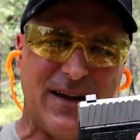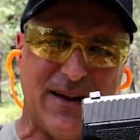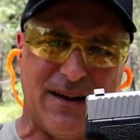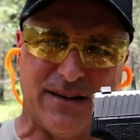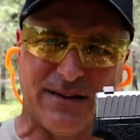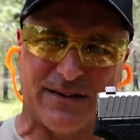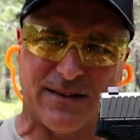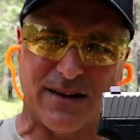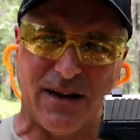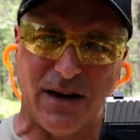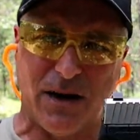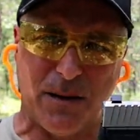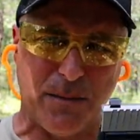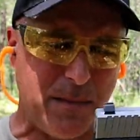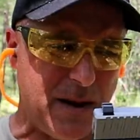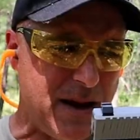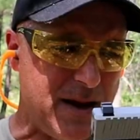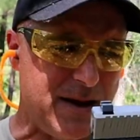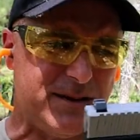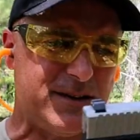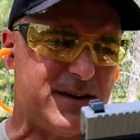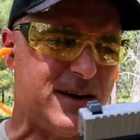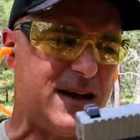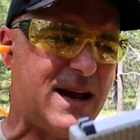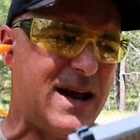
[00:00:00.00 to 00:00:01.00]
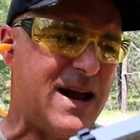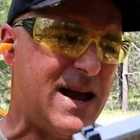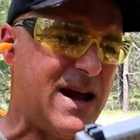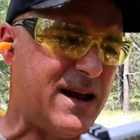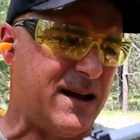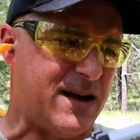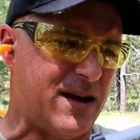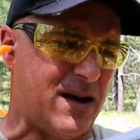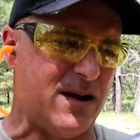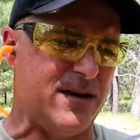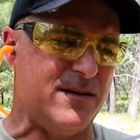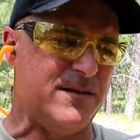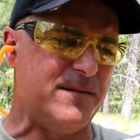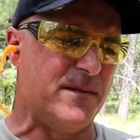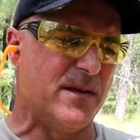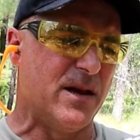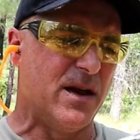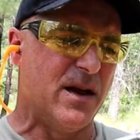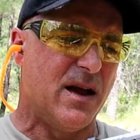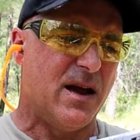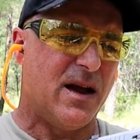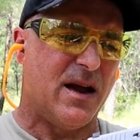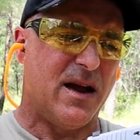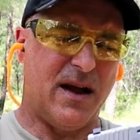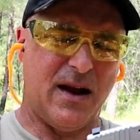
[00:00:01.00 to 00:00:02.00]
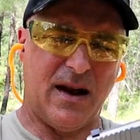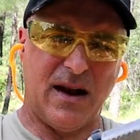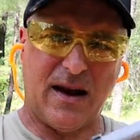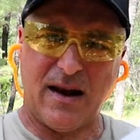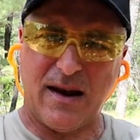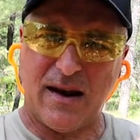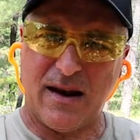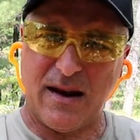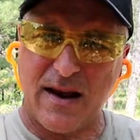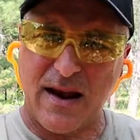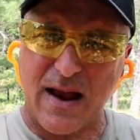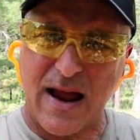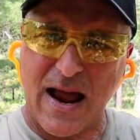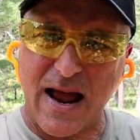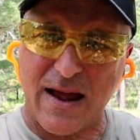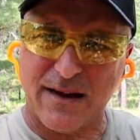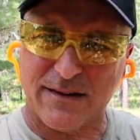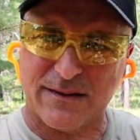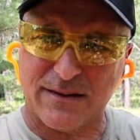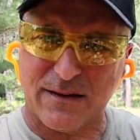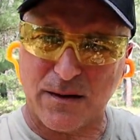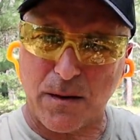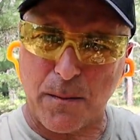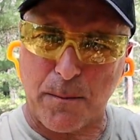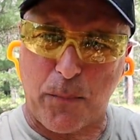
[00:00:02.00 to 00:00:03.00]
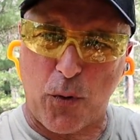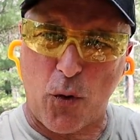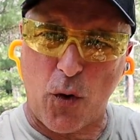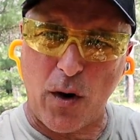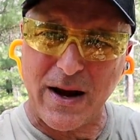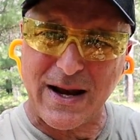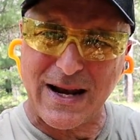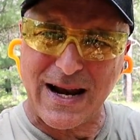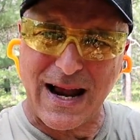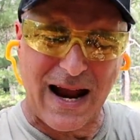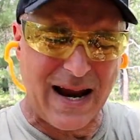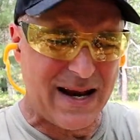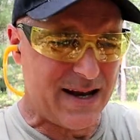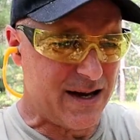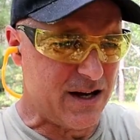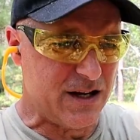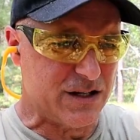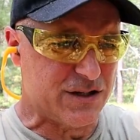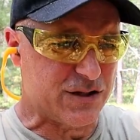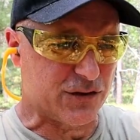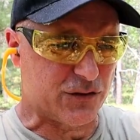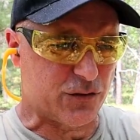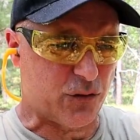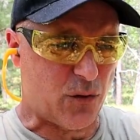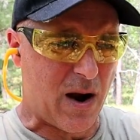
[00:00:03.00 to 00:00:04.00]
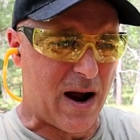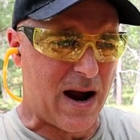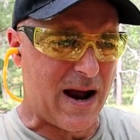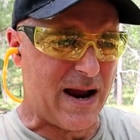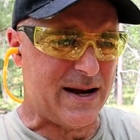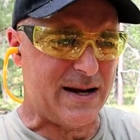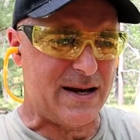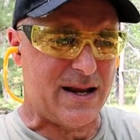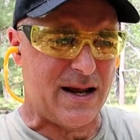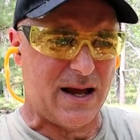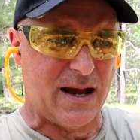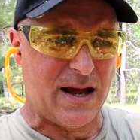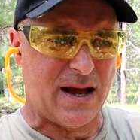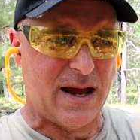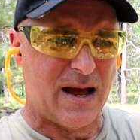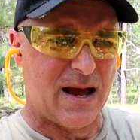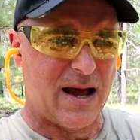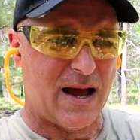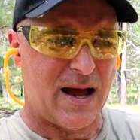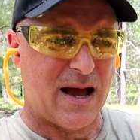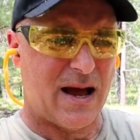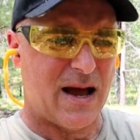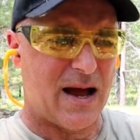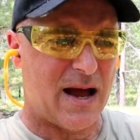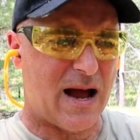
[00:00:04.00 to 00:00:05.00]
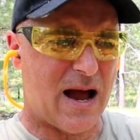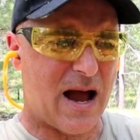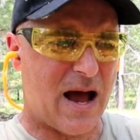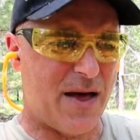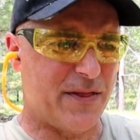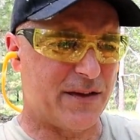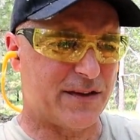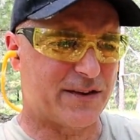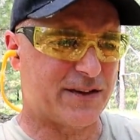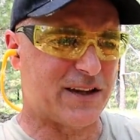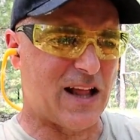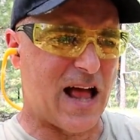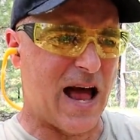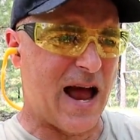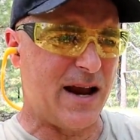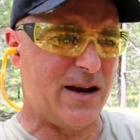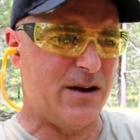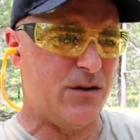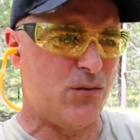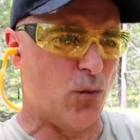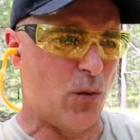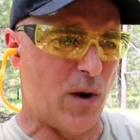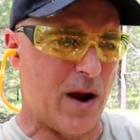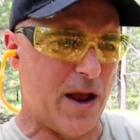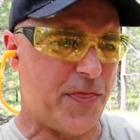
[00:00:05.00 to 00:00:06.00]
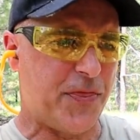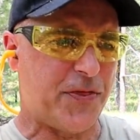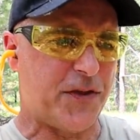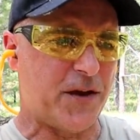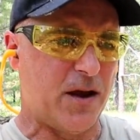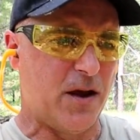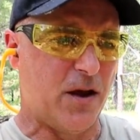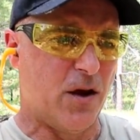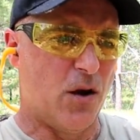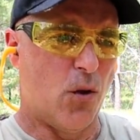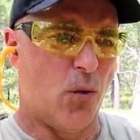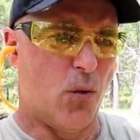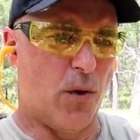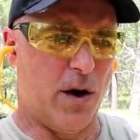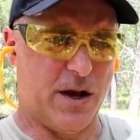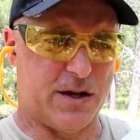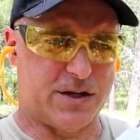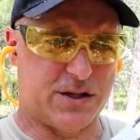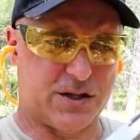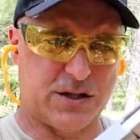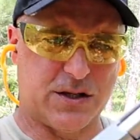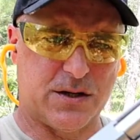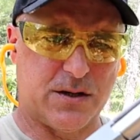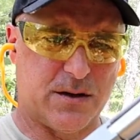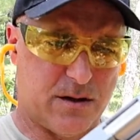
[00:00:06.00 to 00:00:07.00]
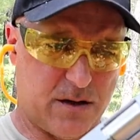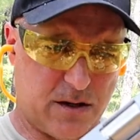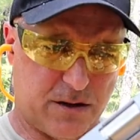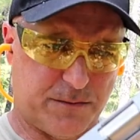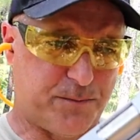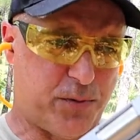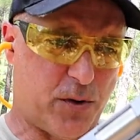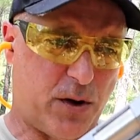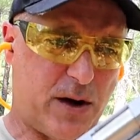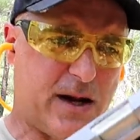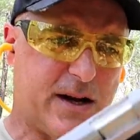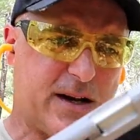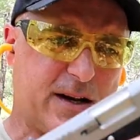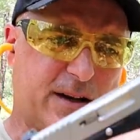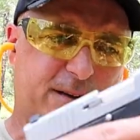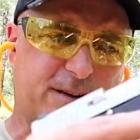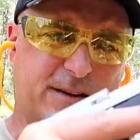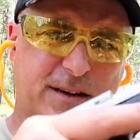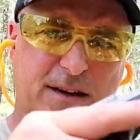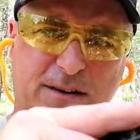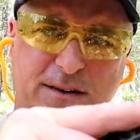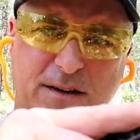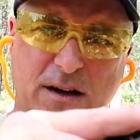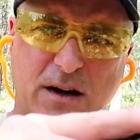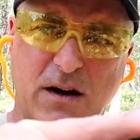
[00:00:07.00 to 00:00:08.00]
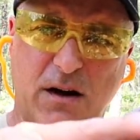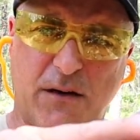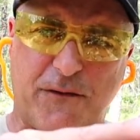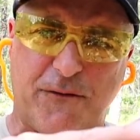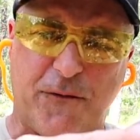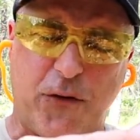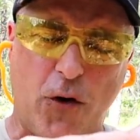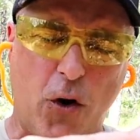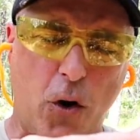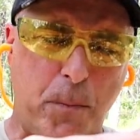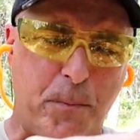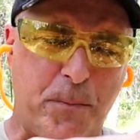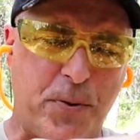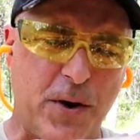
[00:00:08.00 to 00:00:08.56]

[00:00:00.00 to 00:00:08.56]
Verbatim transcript: is an amazing handgun. It has 0.9 inches wide on the slide width, which is pretty consistent. A full